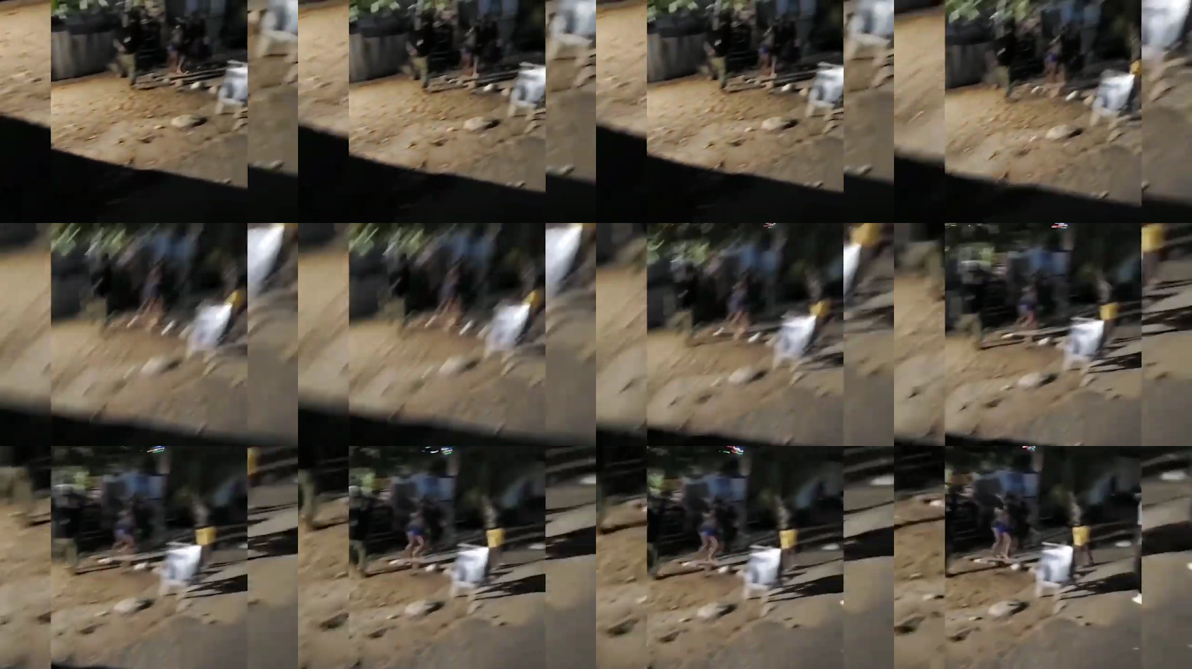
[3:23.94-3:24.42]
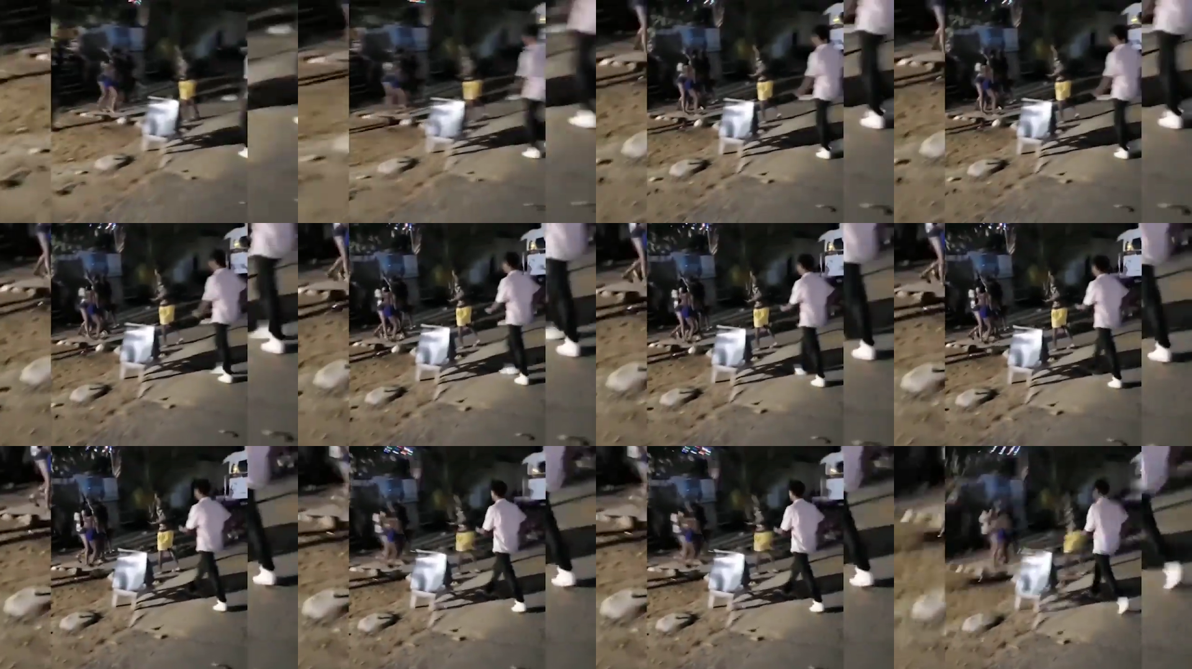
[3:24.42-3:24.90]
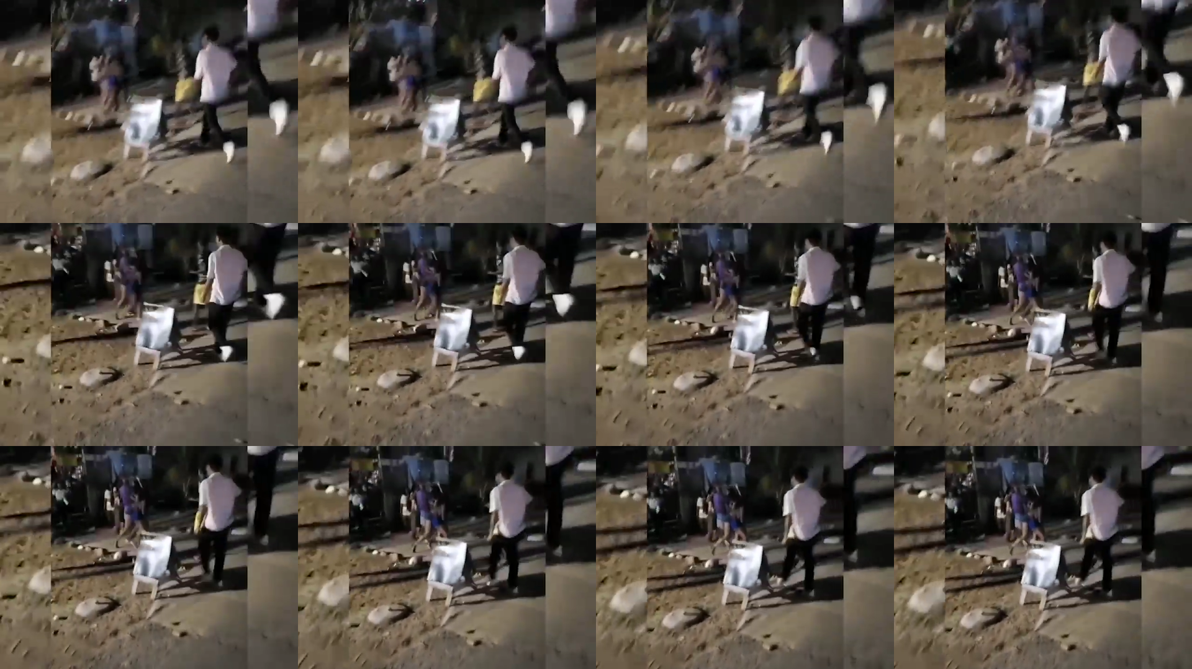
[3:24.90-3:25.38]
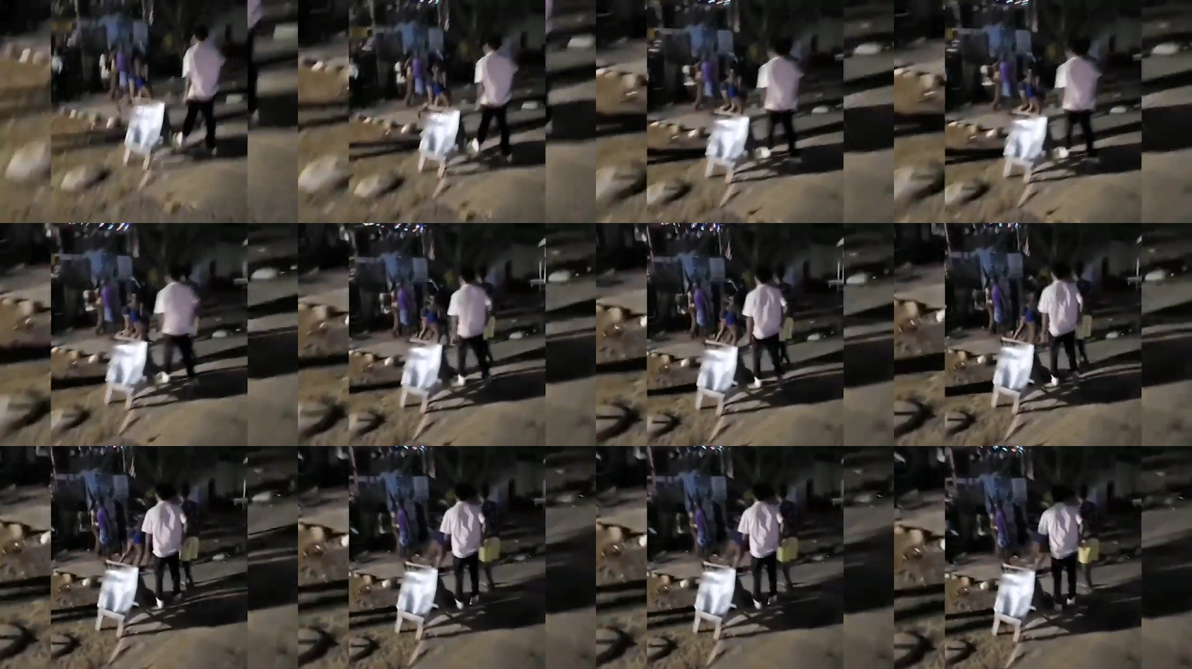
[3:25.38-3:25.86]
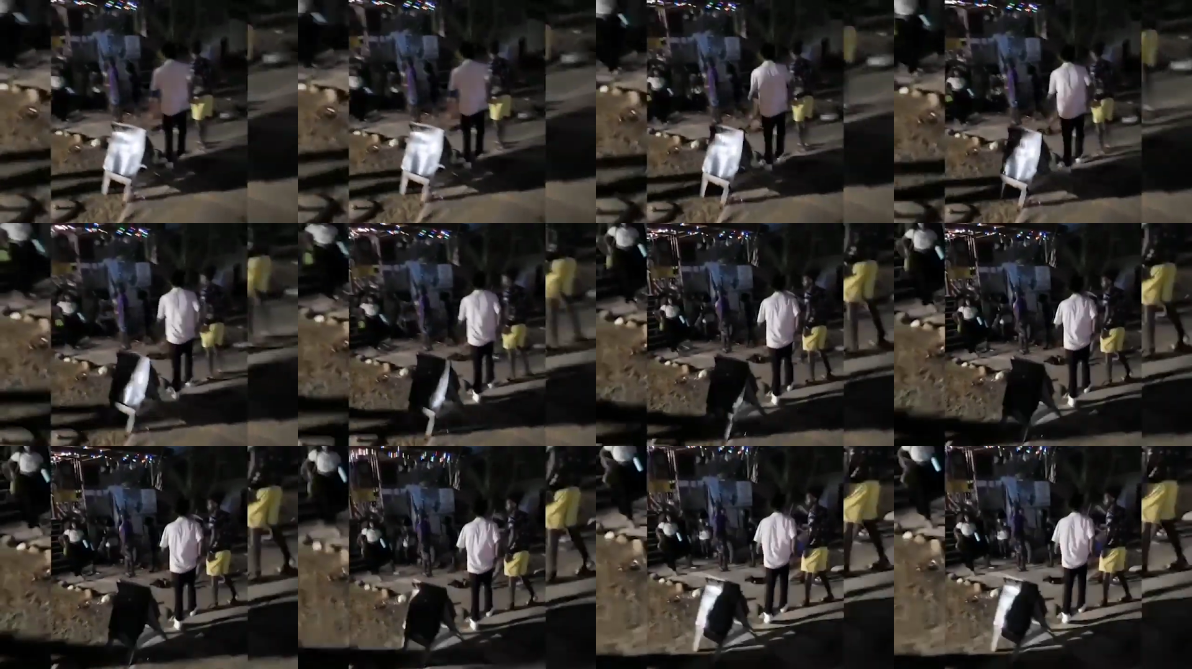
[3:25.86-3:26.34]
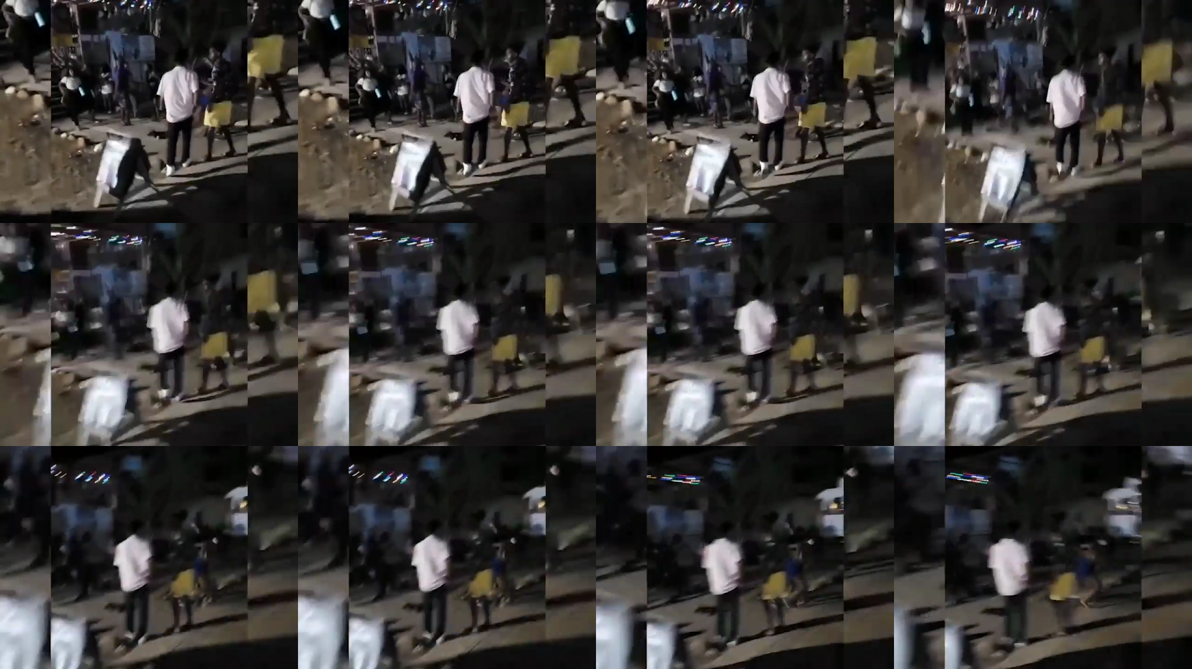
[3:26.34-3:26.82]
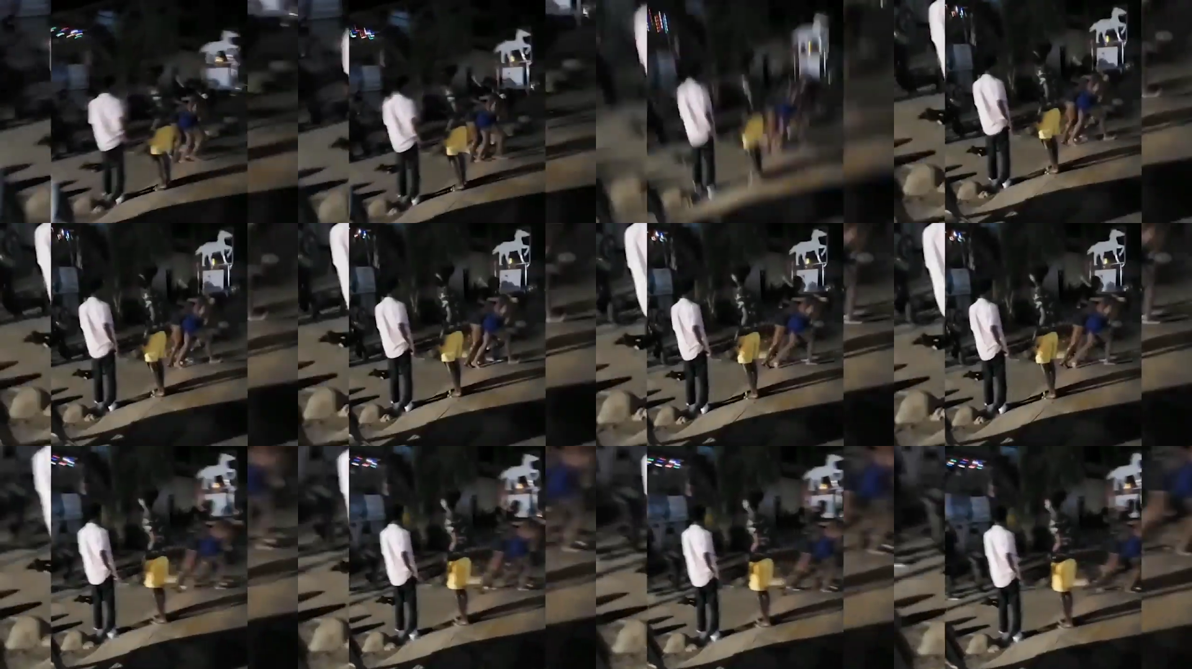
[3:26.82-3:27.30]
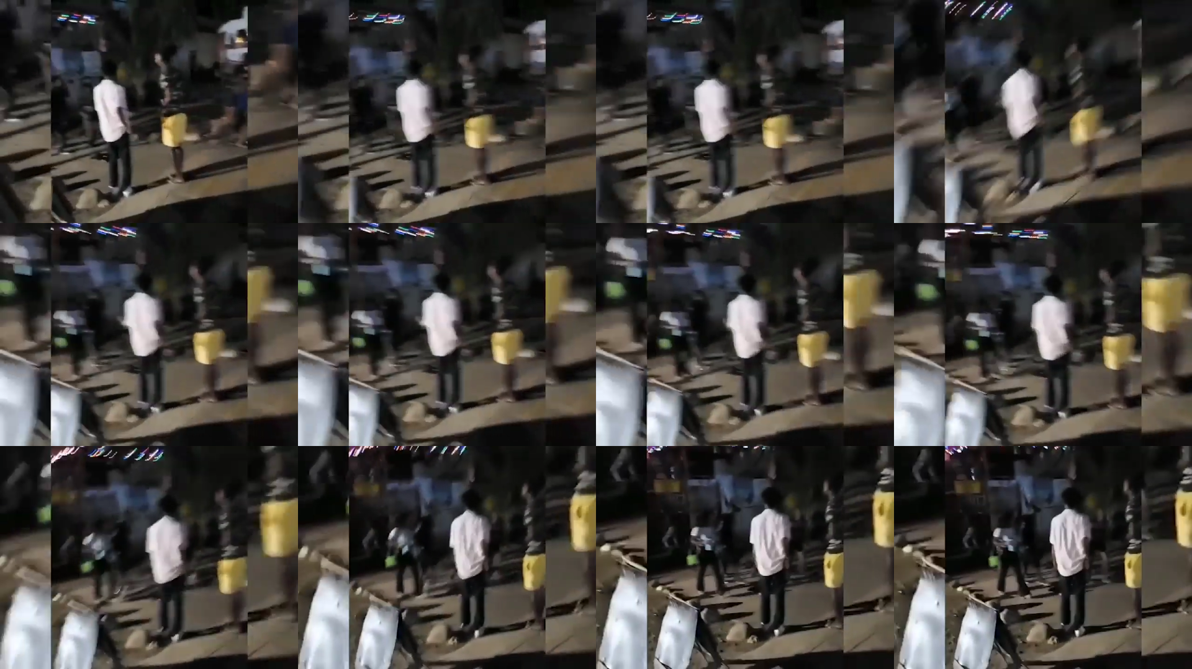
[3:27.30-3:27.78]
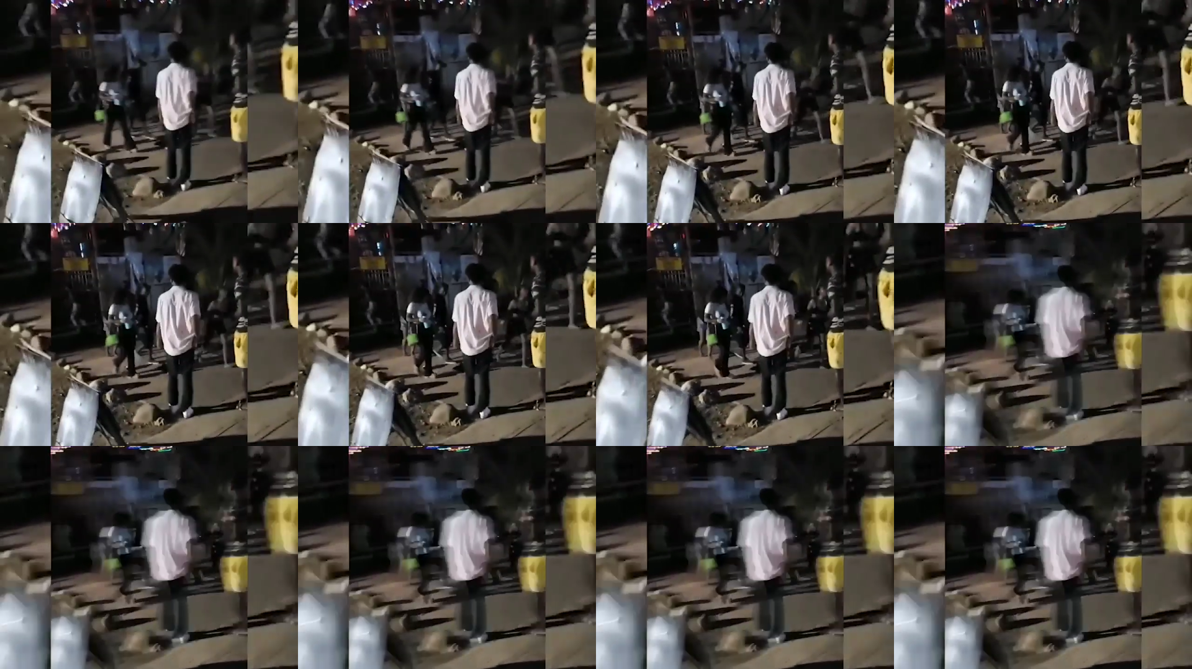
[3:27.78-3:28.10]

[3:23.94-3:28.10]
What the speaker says: Nobody's mouth can be seen.